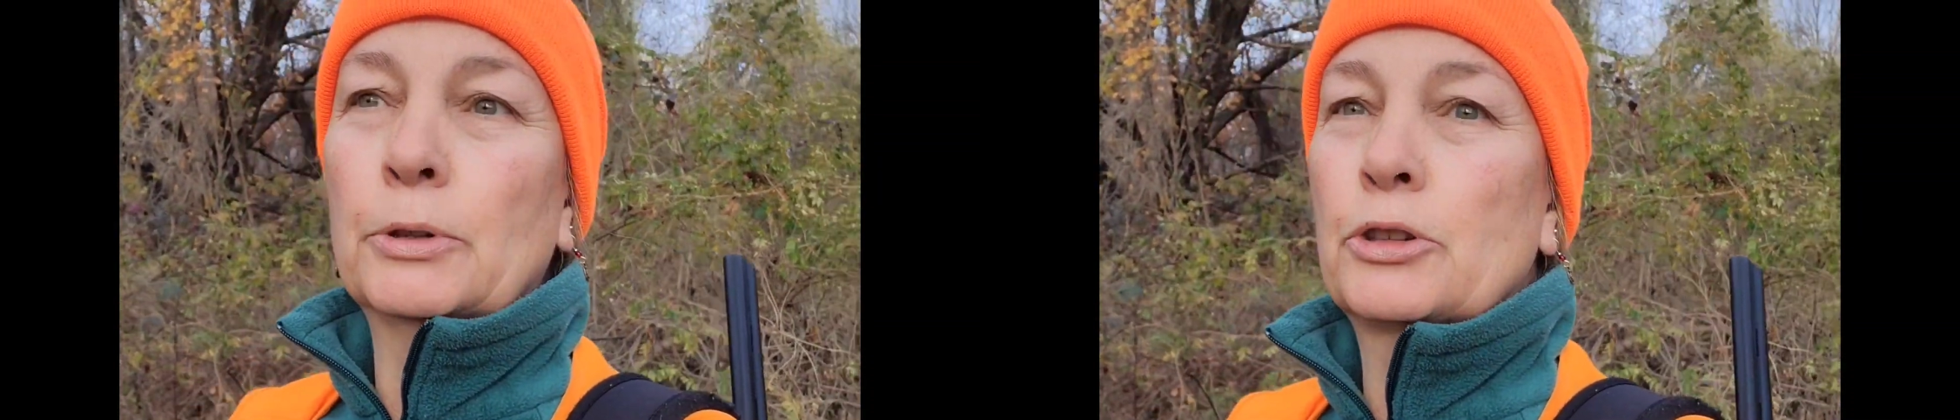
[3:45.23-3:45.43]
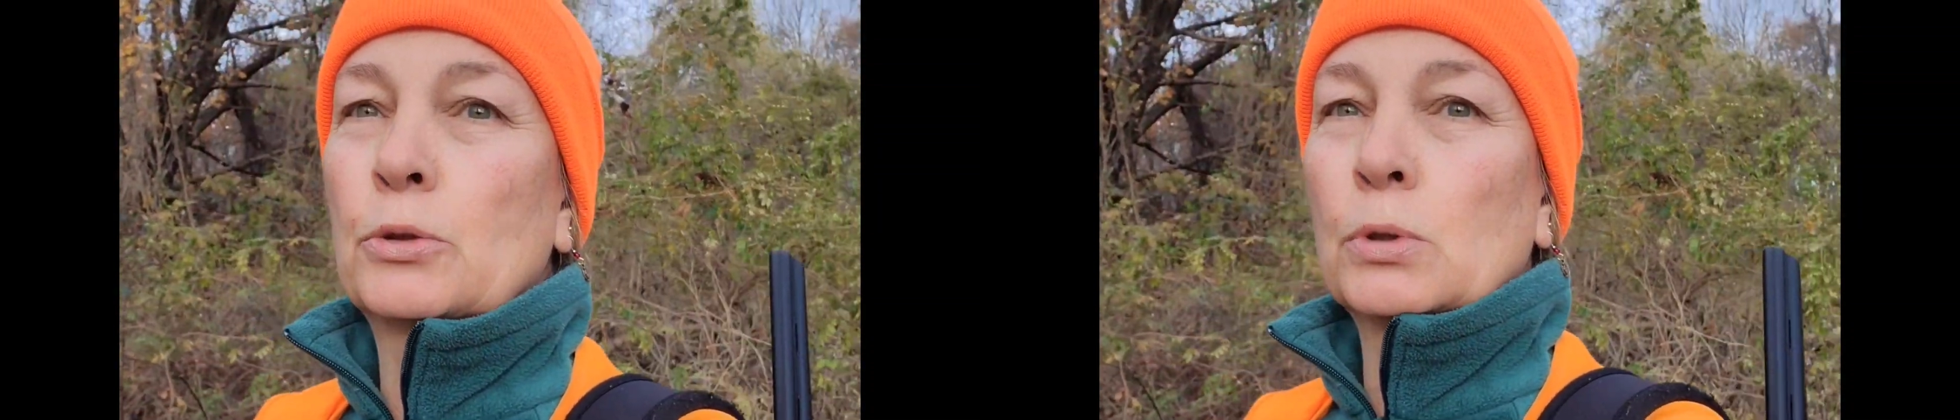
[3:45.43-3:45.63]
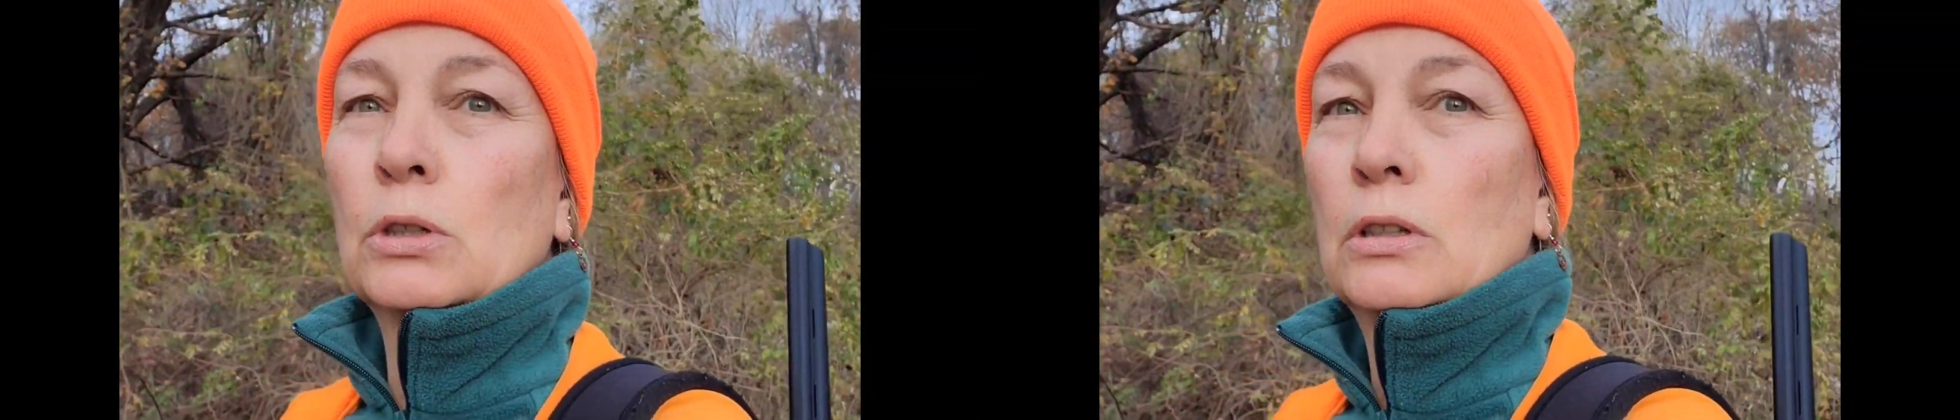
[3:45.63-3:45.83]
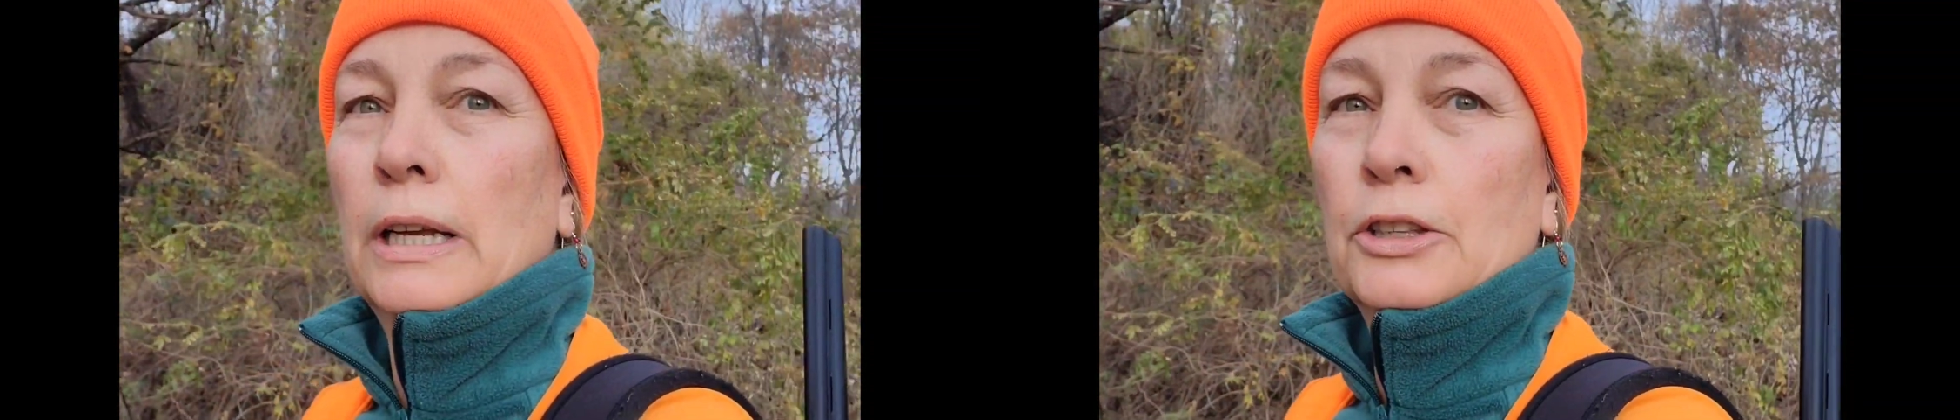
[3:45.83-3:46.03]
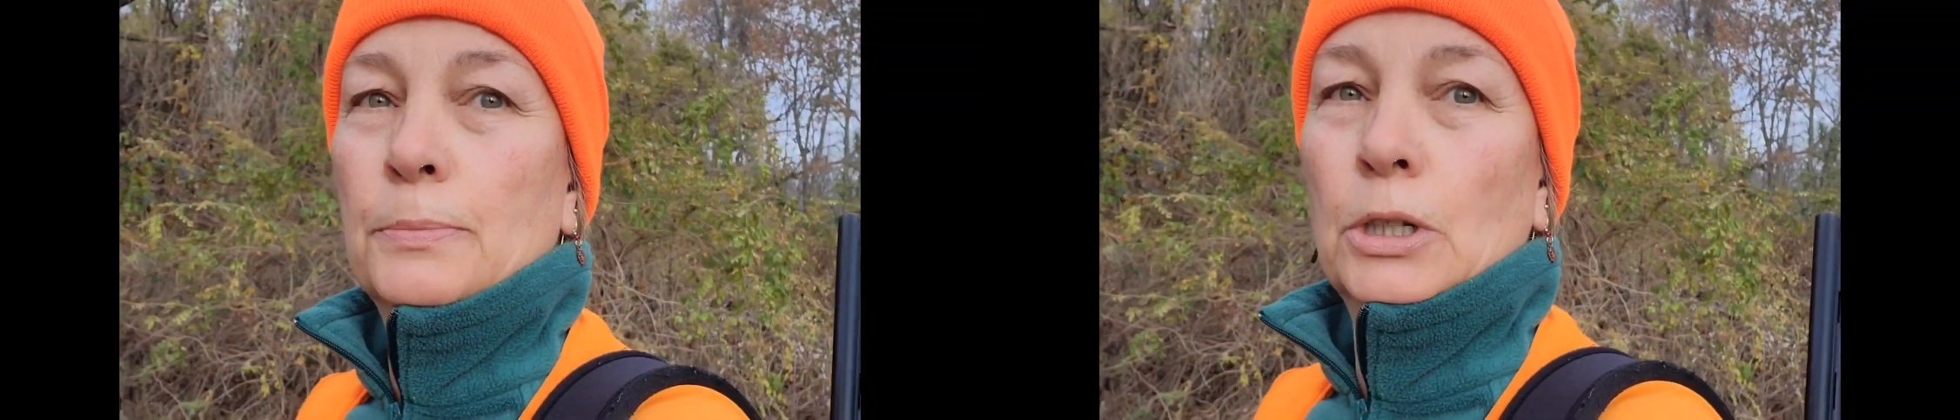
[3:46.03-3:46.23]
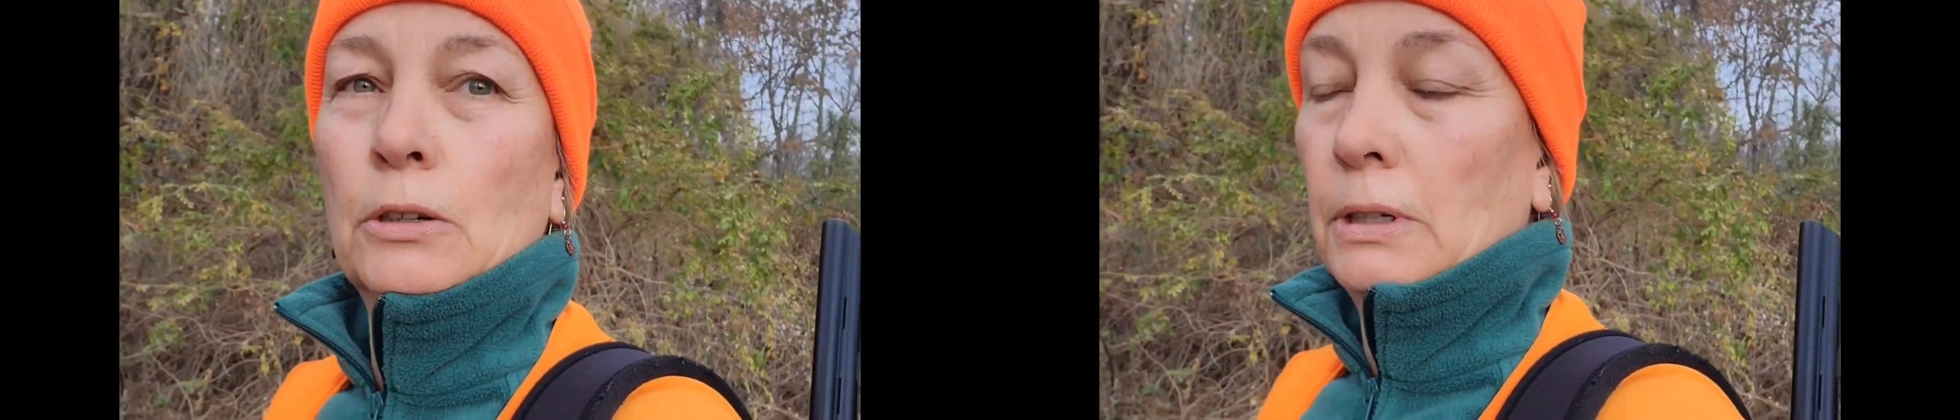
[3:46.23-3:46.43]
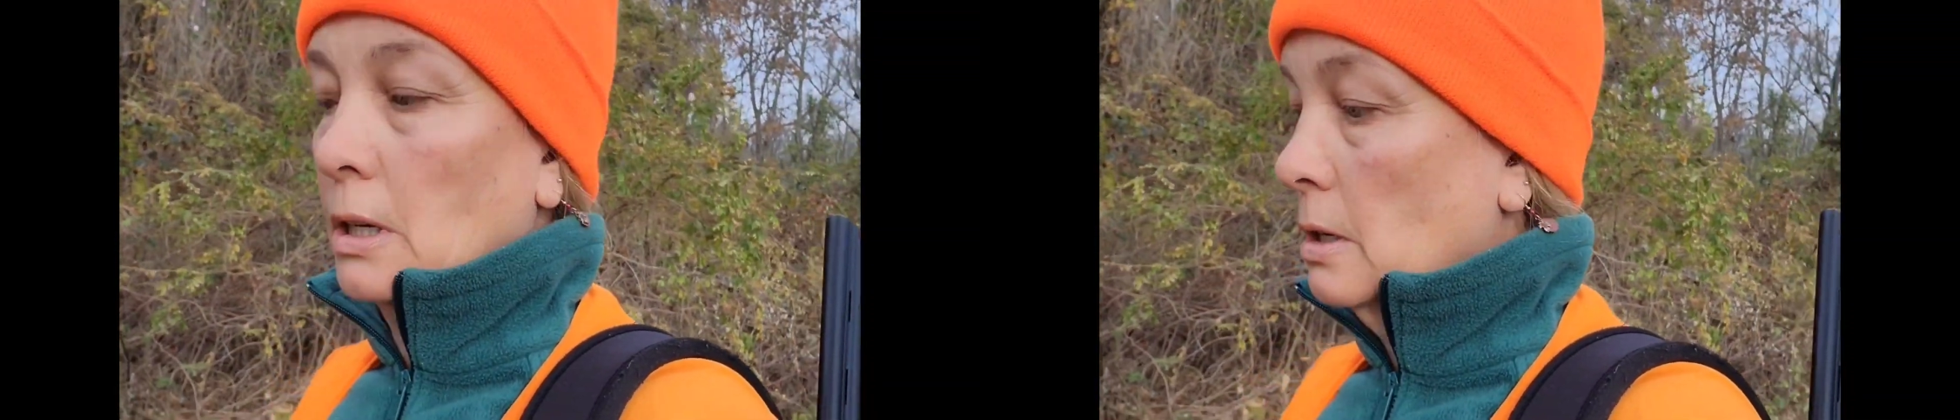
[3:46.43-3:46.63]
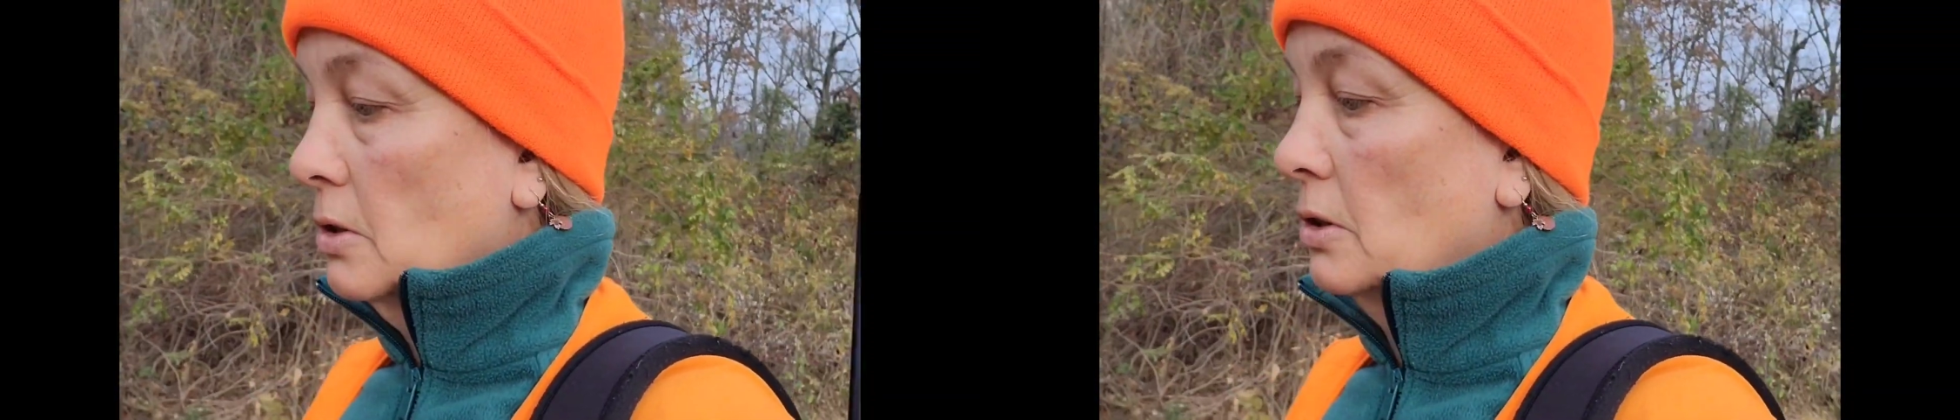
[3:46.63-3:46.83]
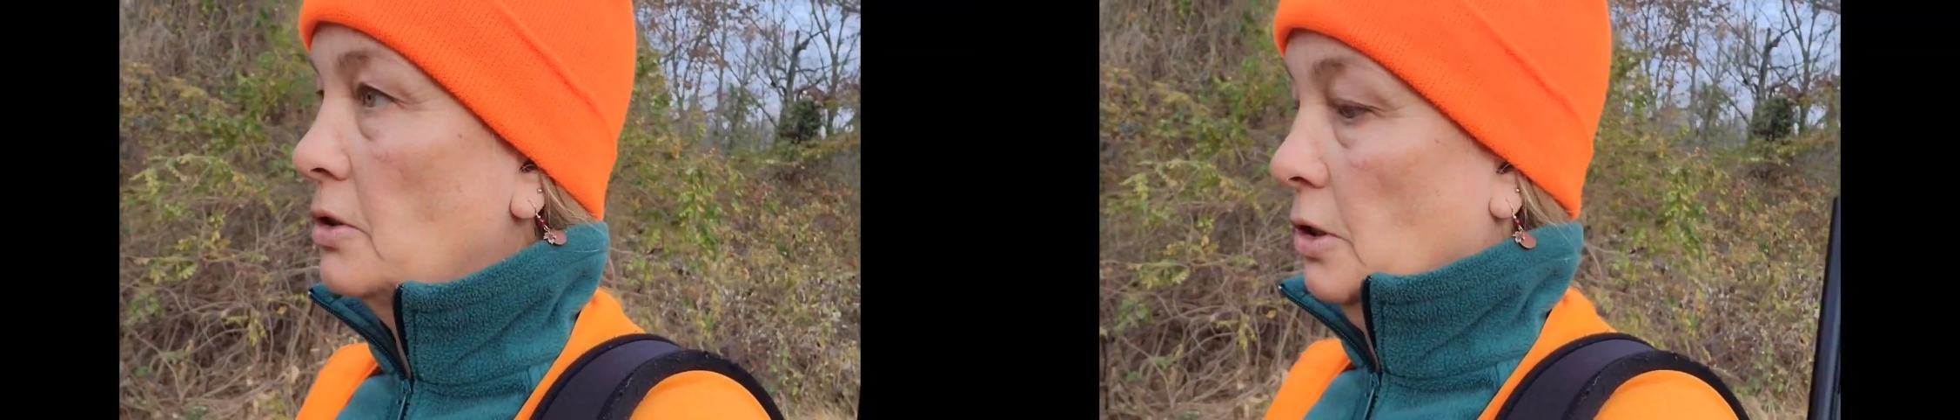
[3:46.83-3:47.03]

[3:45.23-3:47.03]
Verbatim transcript: Squirrel has been going on since